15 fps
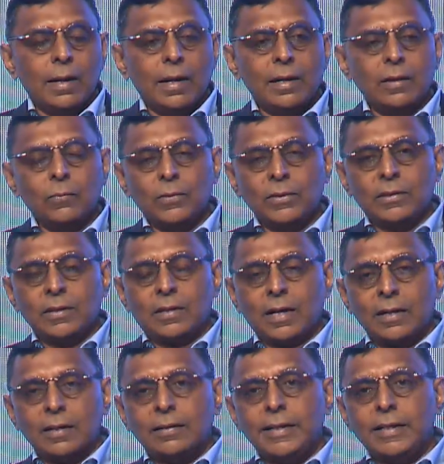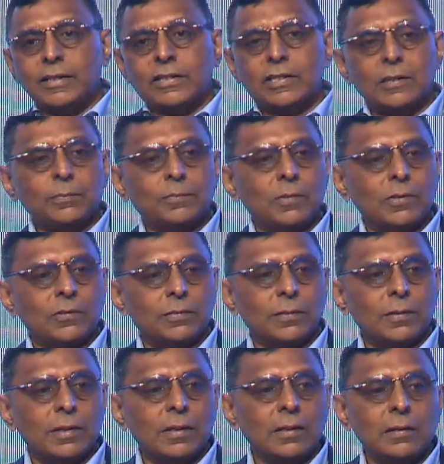And with the current leadership of
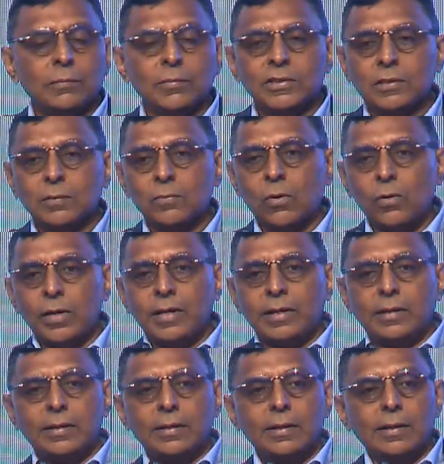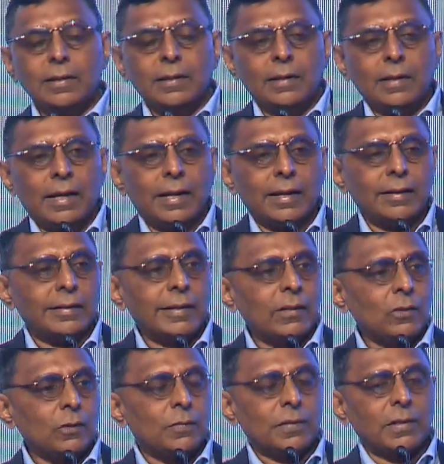Mr. Modi, I can tell
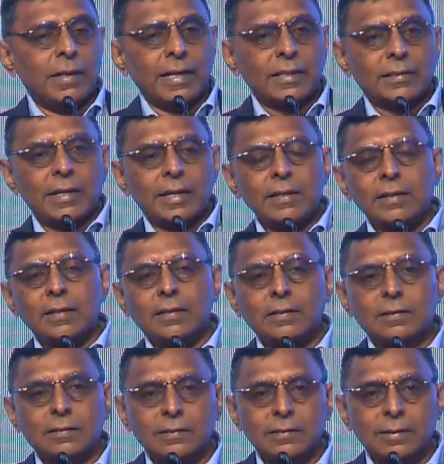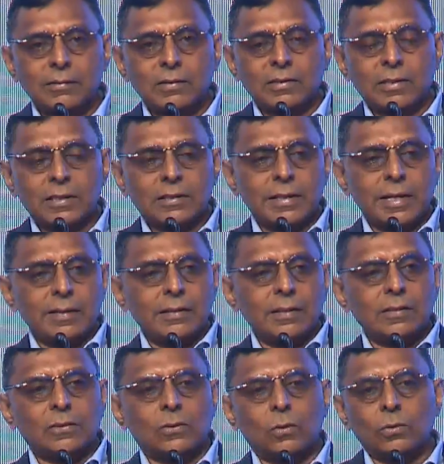you for the next 10 years, they will sustain
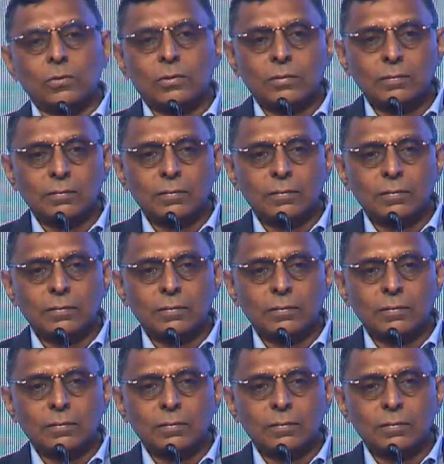this growth.